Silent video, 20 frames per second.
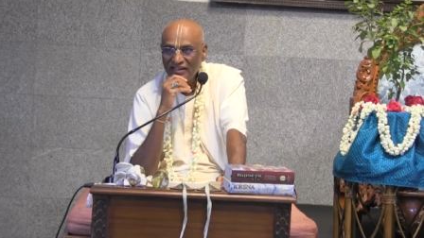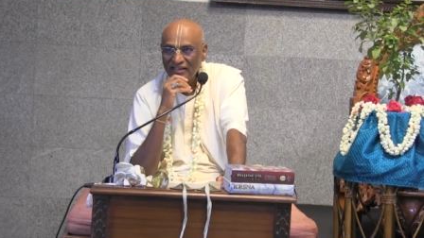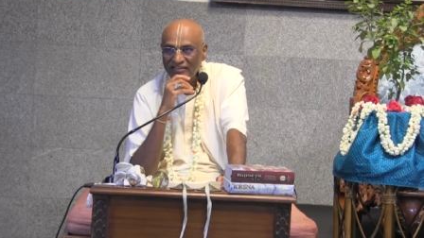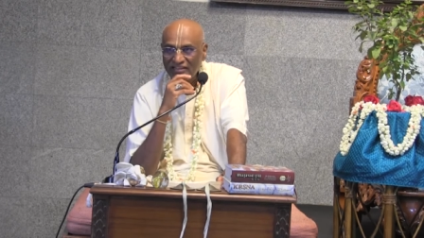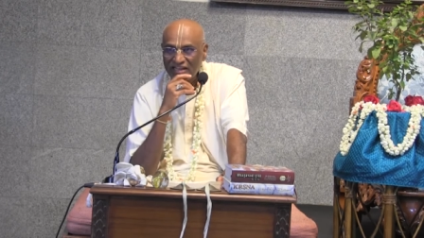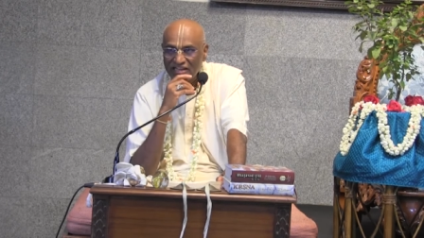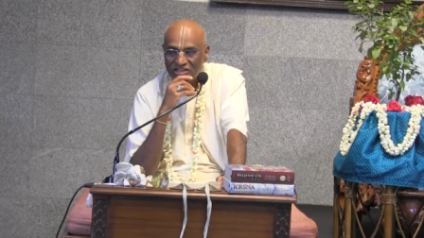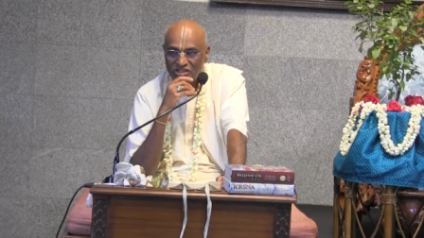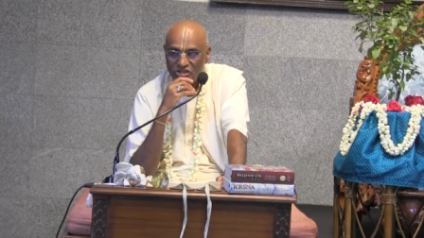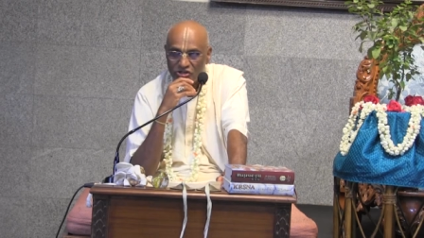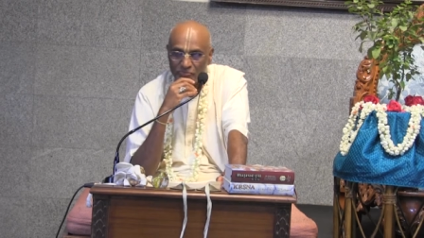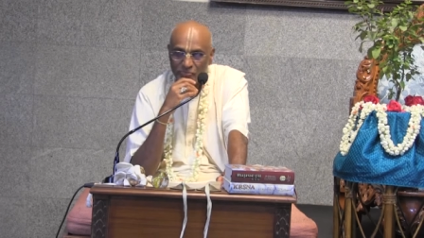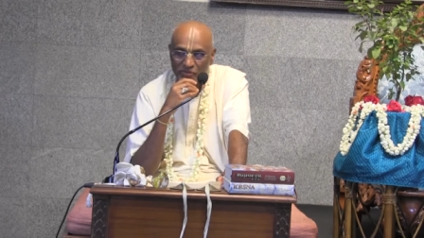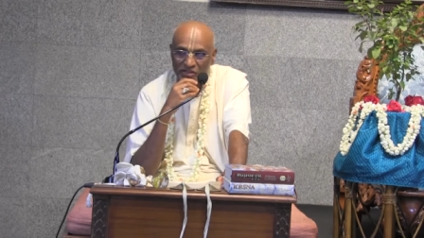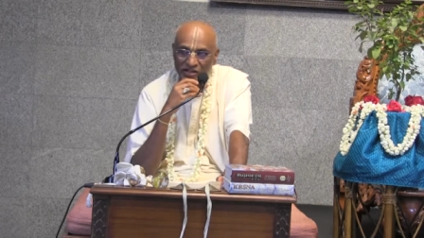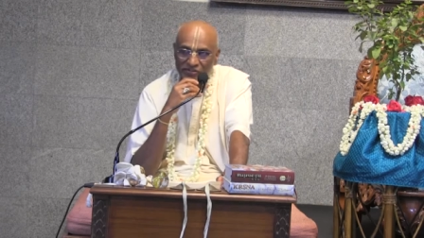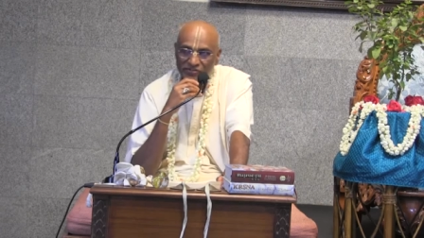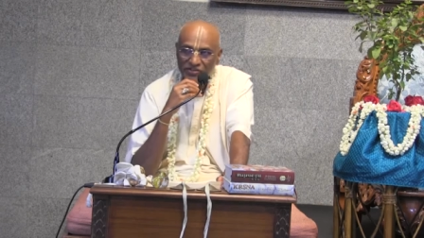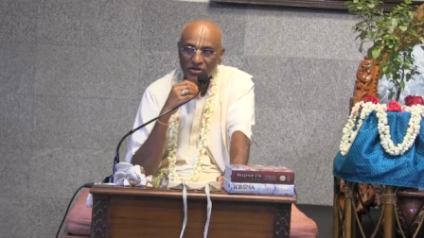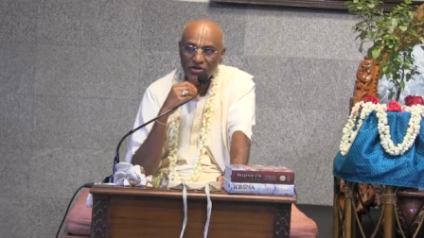And that should
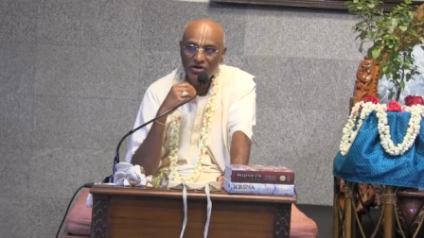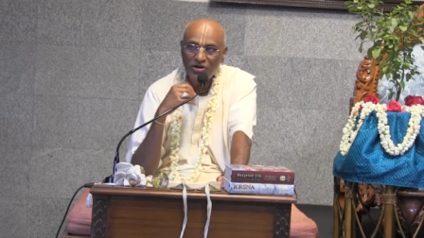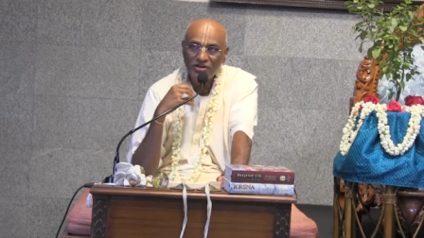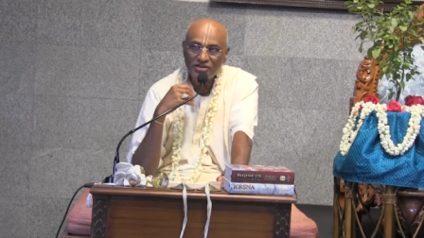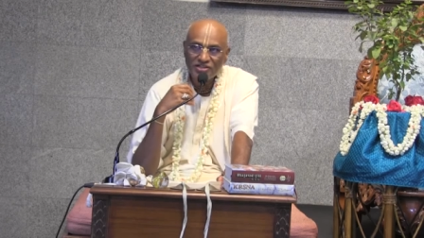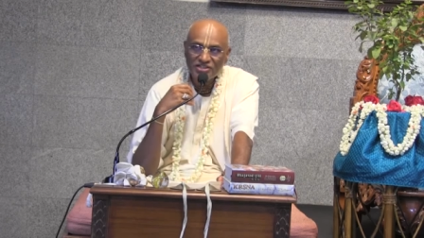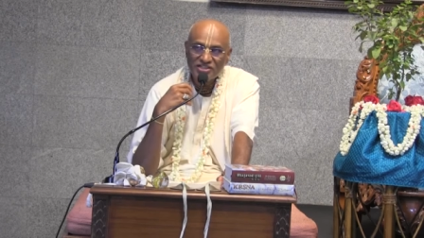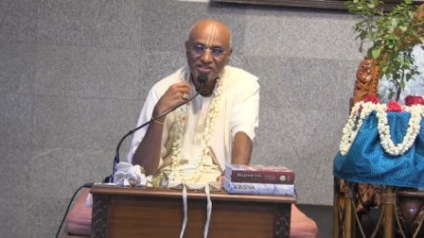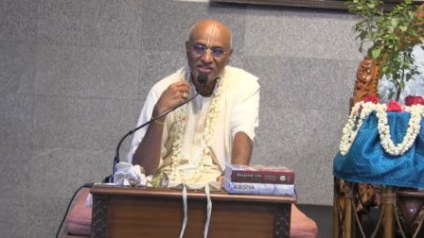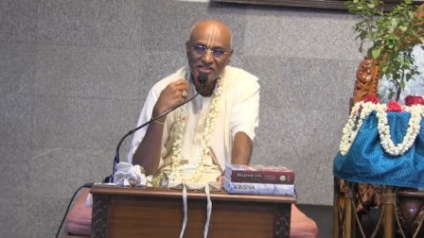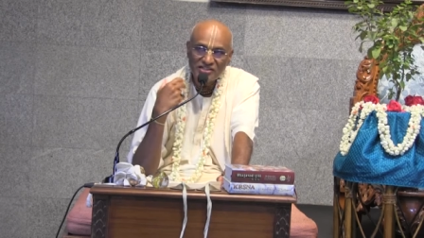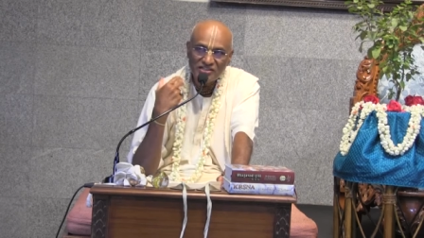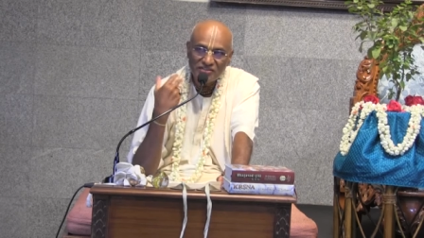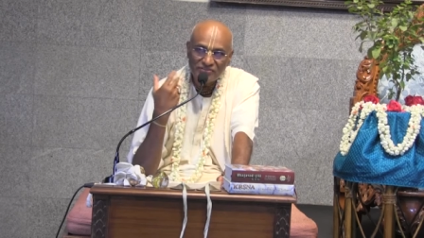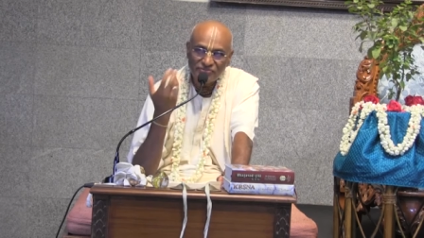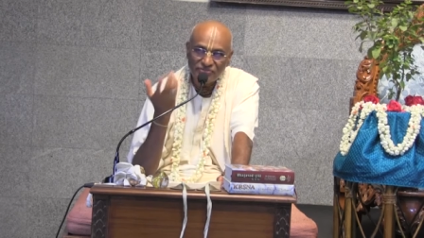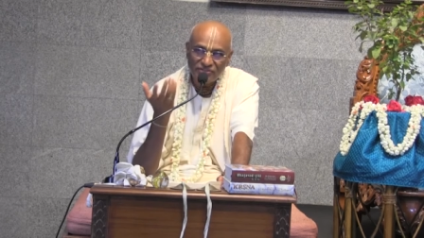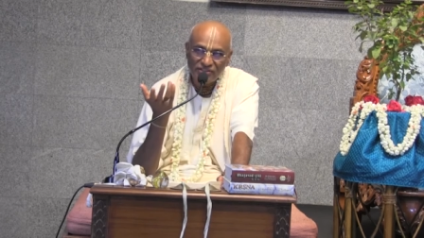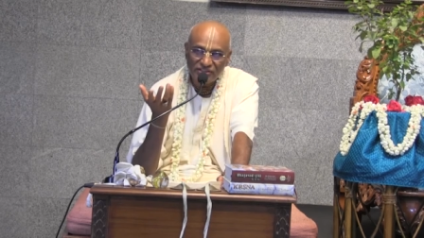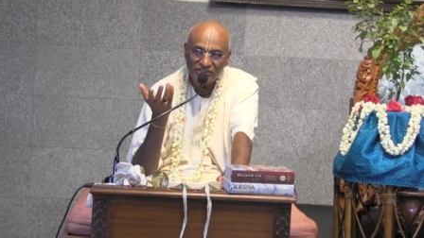be our constant
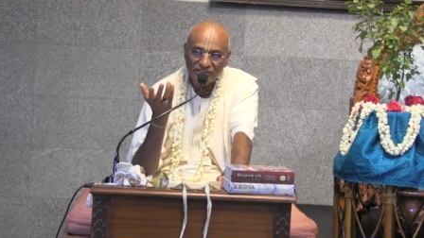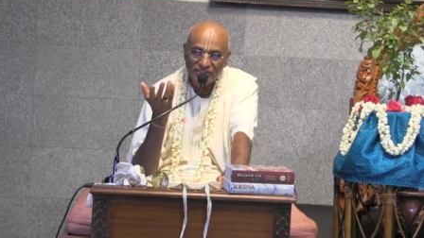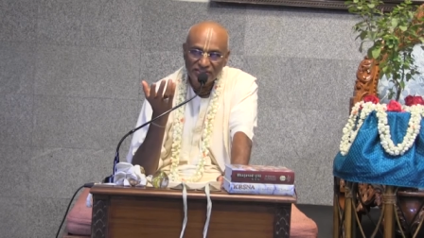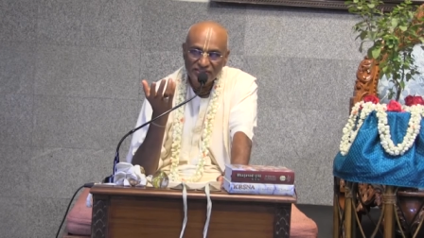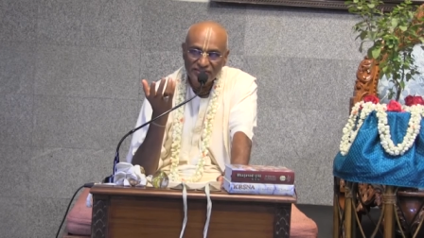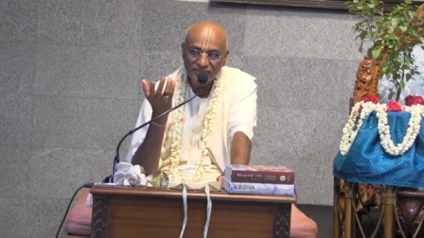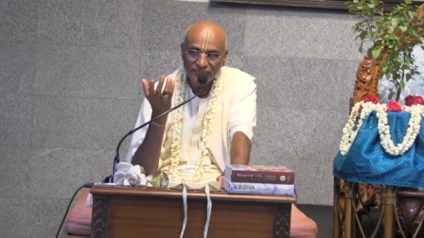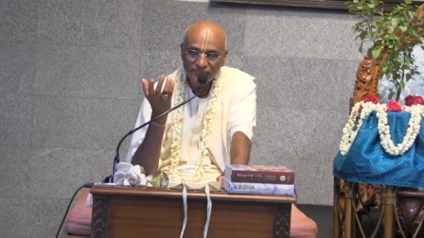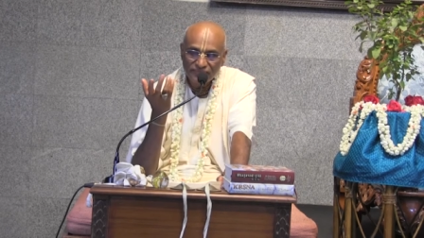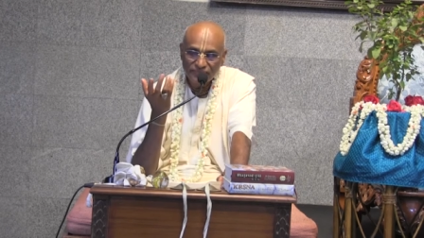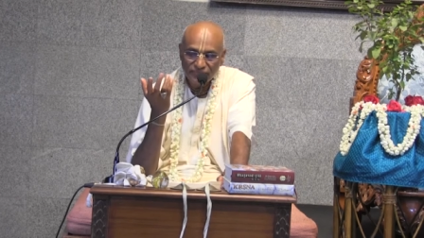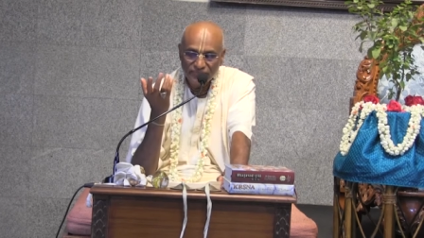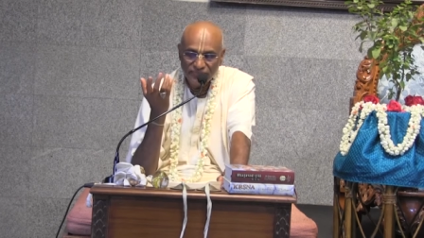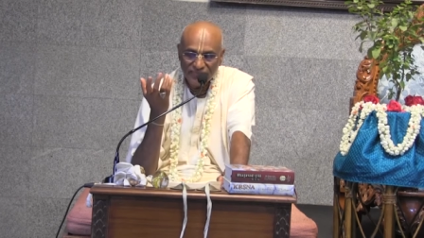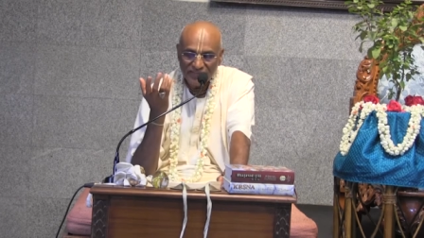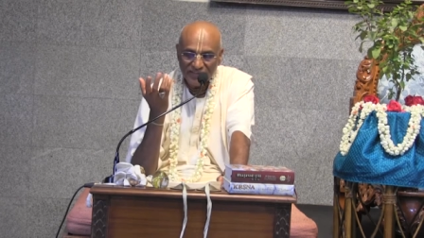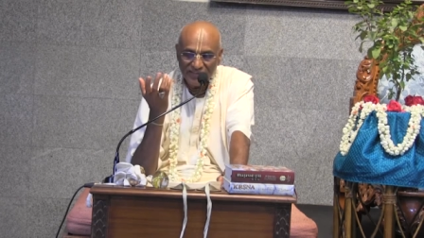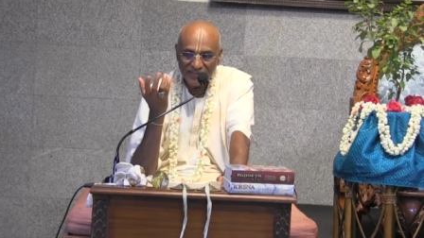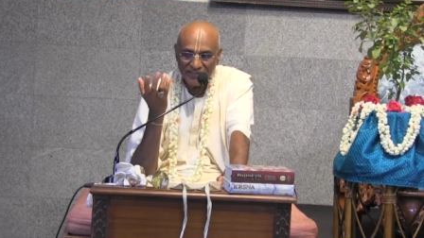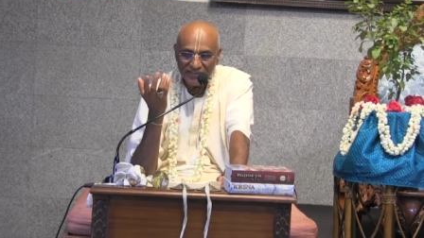effort.
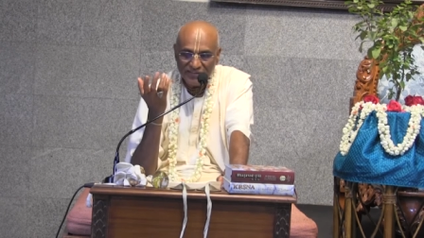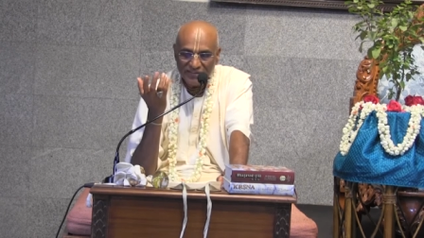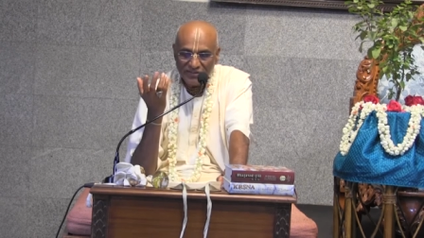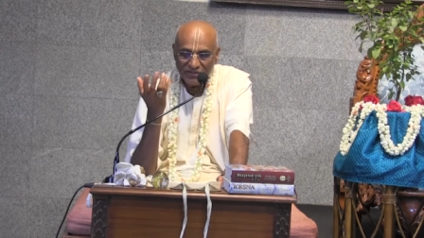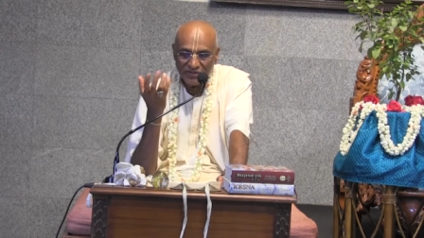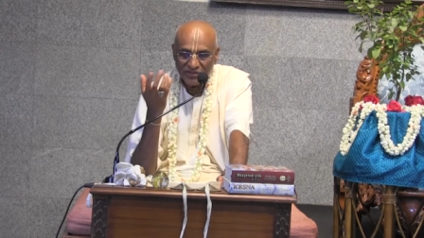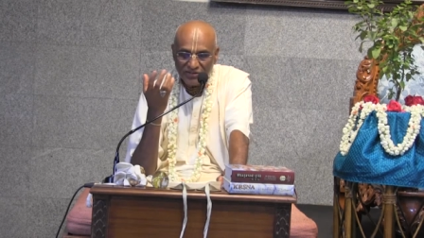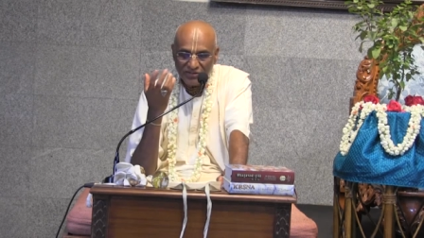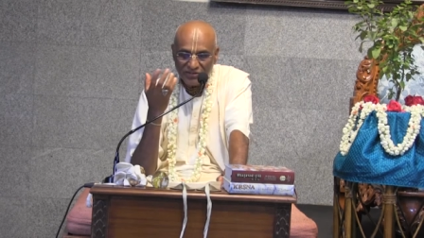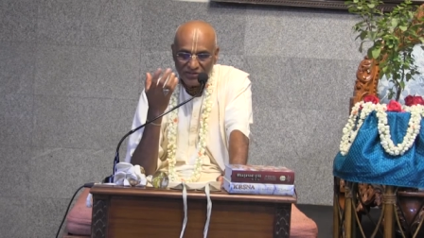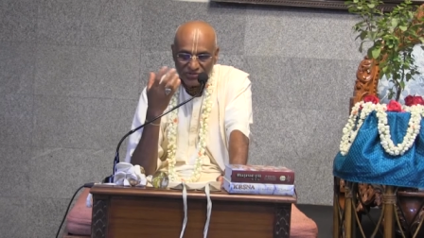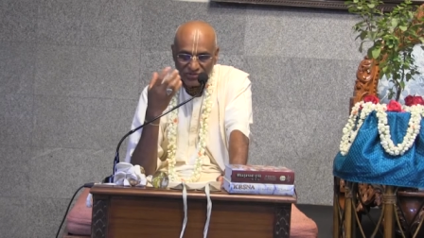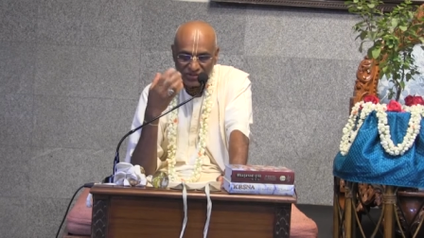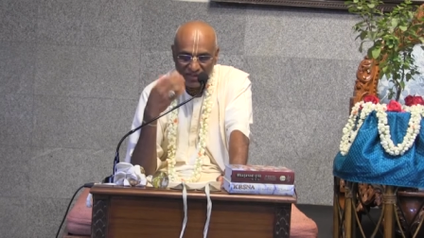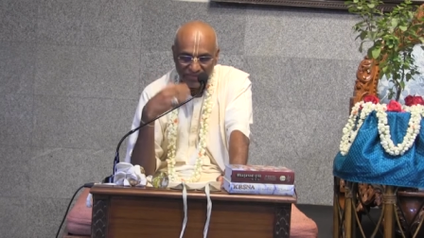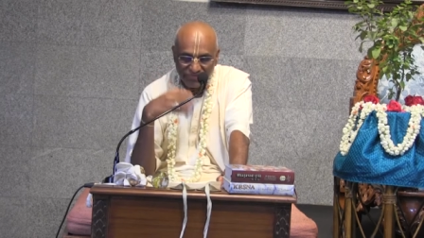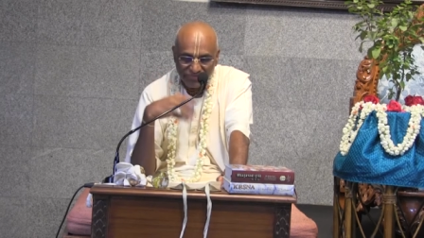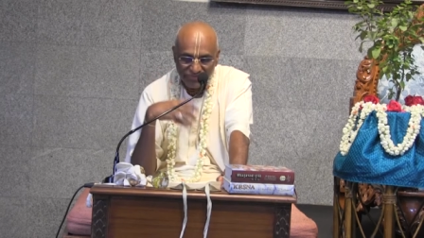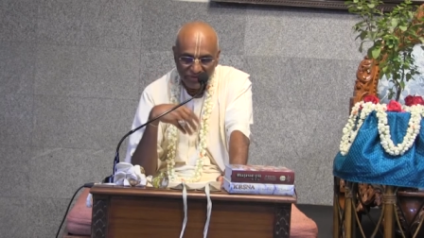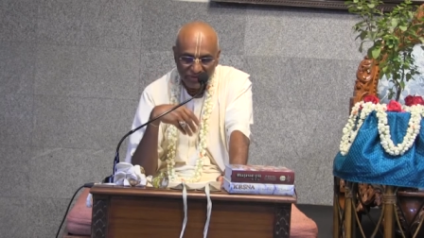So
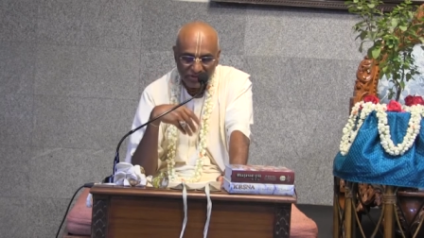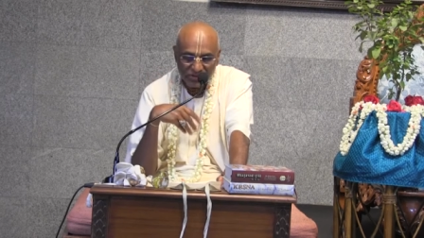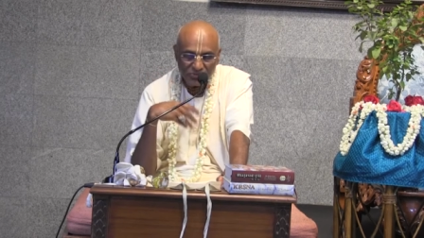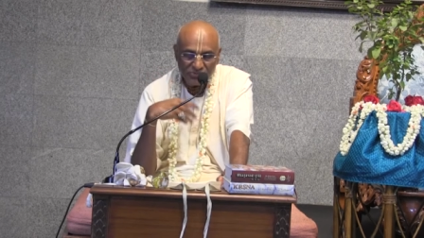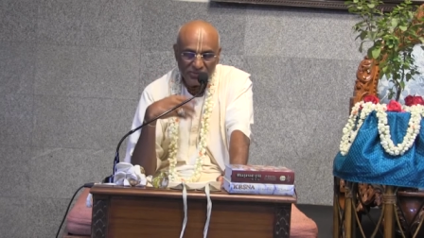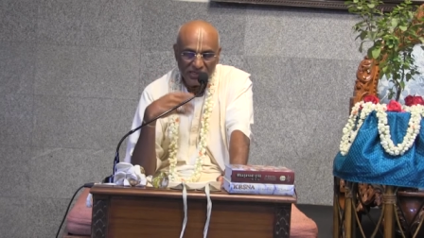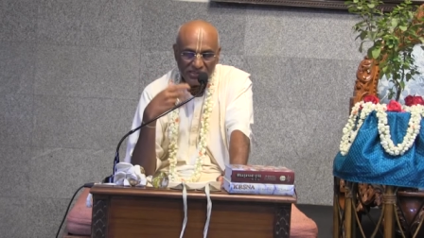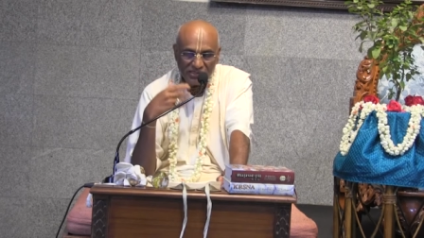effort to